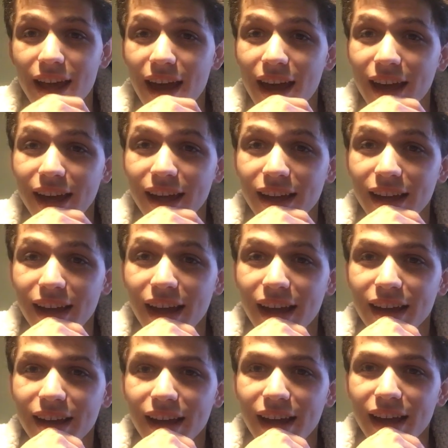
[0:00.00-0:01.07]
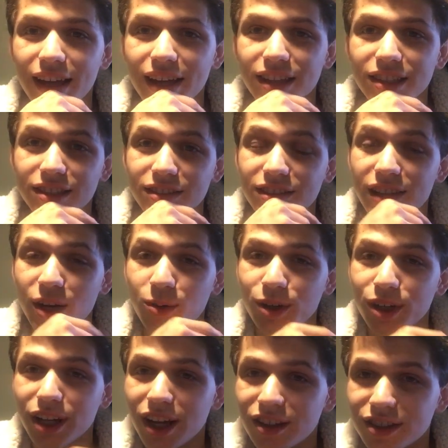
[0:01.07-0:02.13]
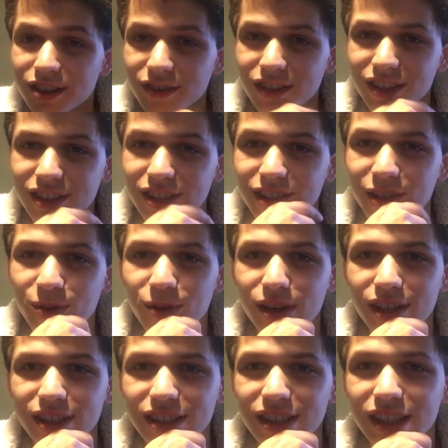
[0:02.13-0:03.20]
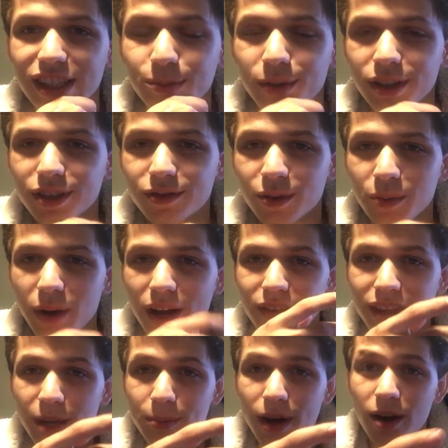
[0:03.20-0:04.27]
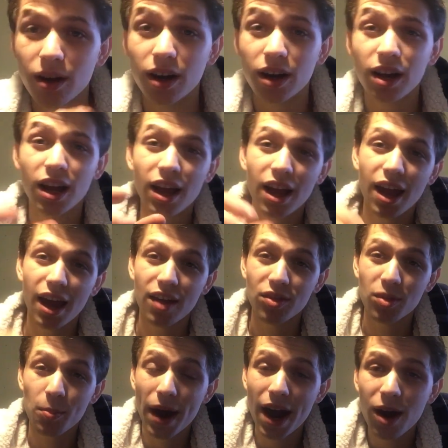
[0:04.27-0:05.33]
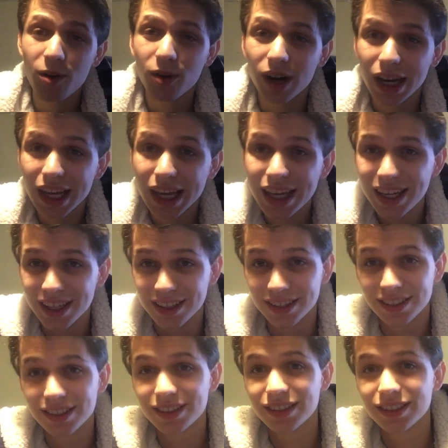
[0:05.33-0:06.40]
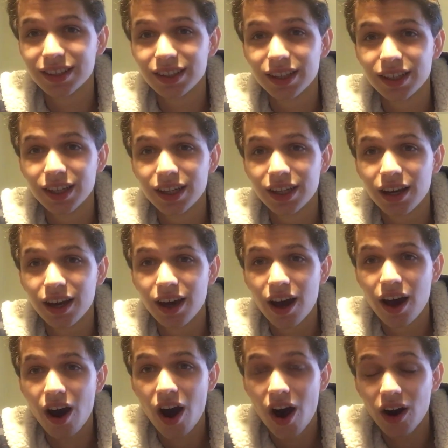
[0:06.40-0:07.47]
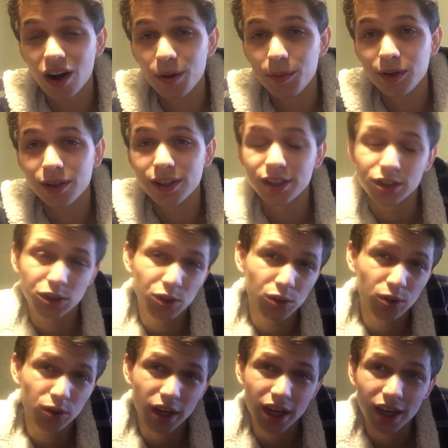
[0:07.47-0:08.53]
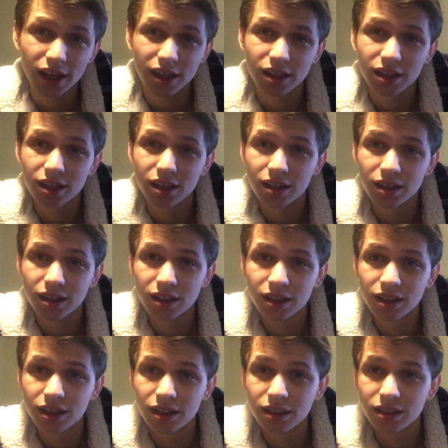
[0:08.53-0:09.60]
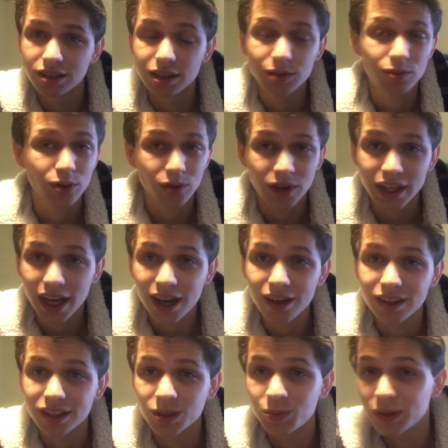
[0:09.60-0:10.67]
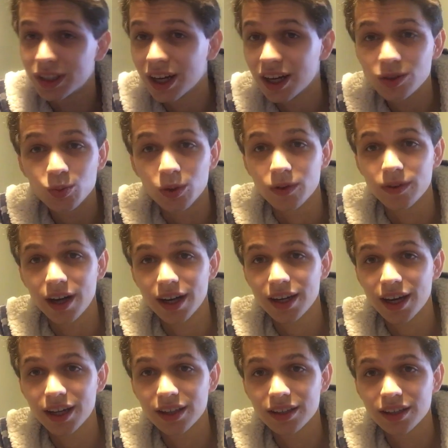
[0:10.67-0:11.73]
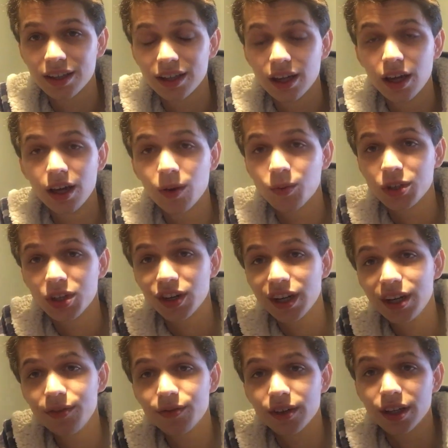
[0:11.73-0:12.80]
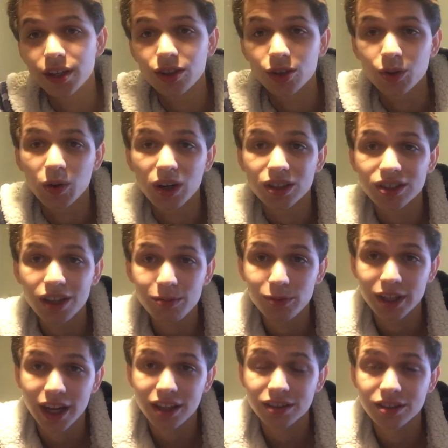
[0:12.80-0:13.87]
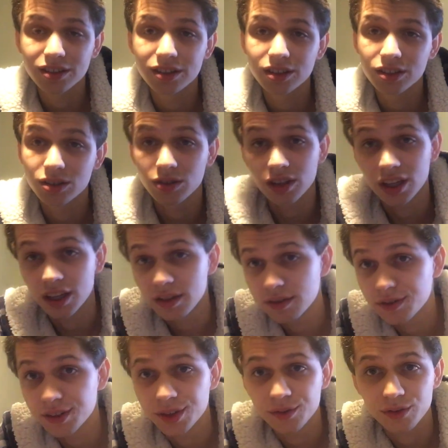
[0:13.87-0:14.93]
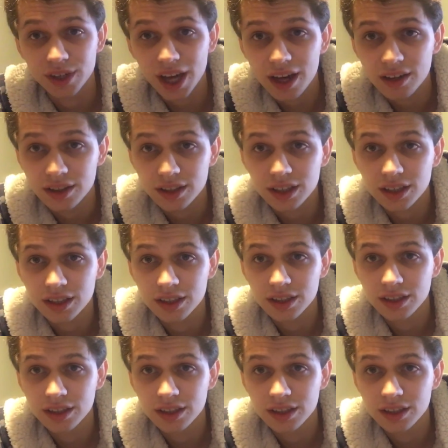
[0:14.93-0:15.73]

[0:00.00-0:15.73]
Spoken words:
And they were jealous of this, and they wanted to keep us from having that power. And the power is our ability to create different realities because we're finite. When you're infinite, you are subject to the infinite reality.